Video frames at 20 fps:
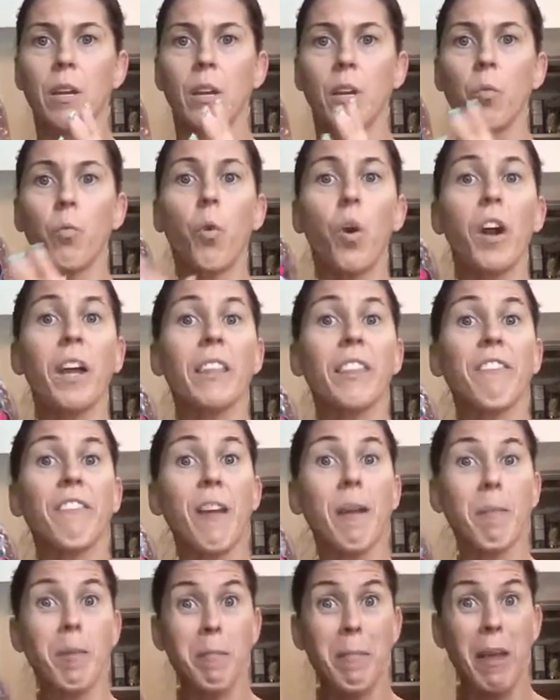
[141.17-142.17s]
work at the
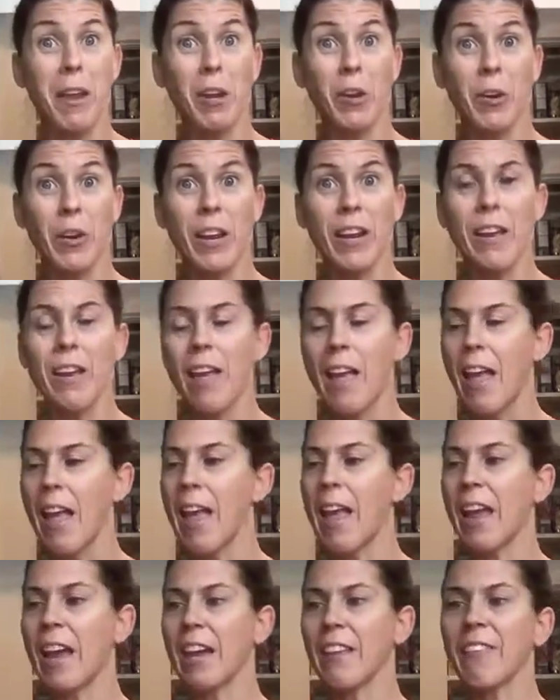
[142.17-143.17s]
family bakery
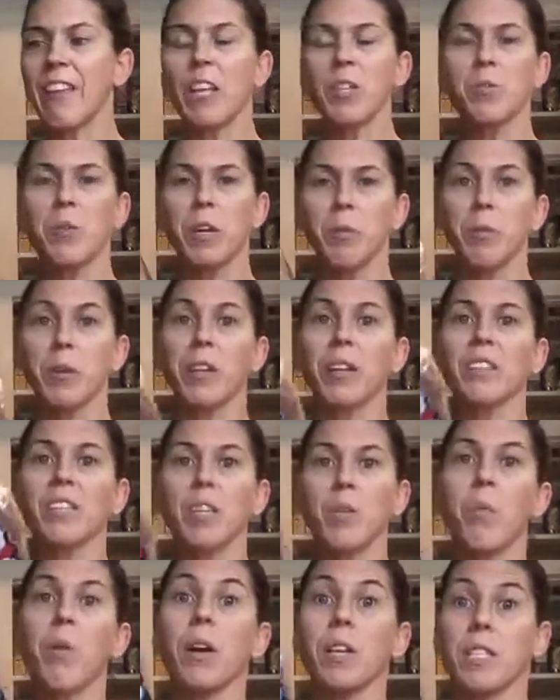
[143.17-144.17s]
and that's where he realized
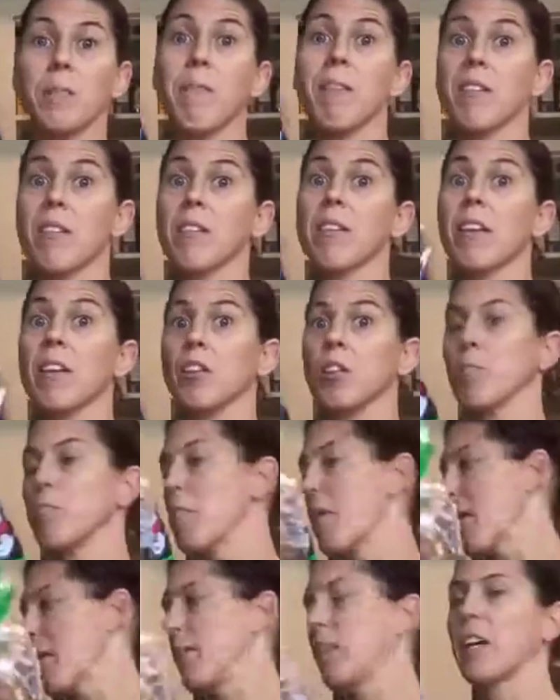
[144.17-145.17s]
he wanted to make a killer
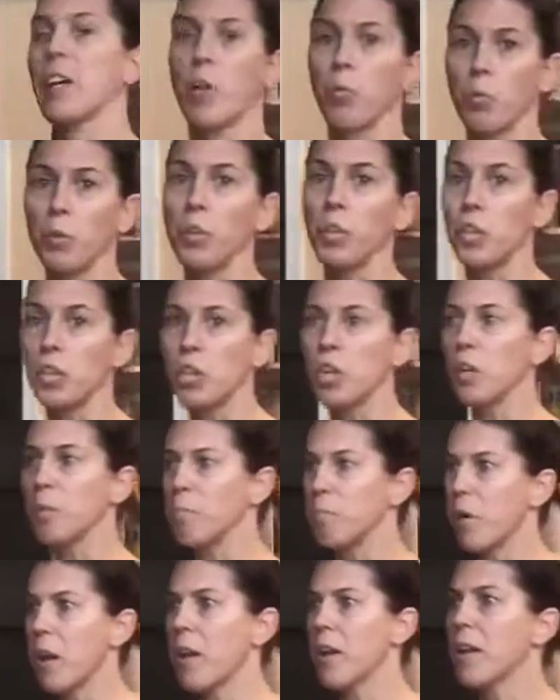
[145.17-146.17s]
bread, like a really good
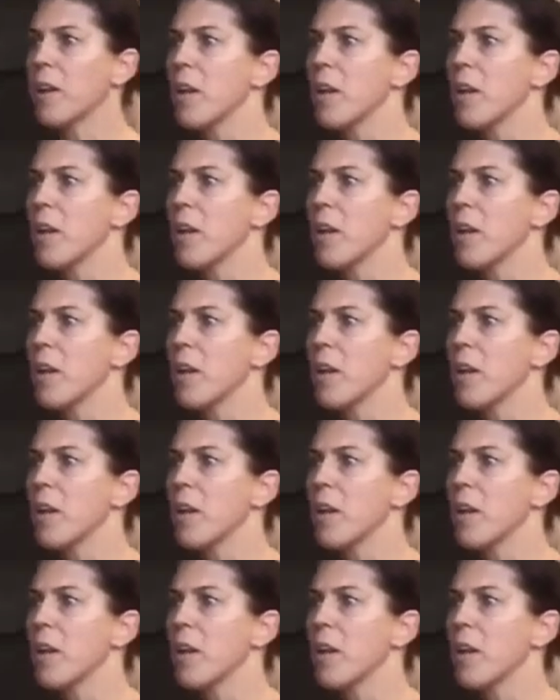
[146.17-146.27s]
bread.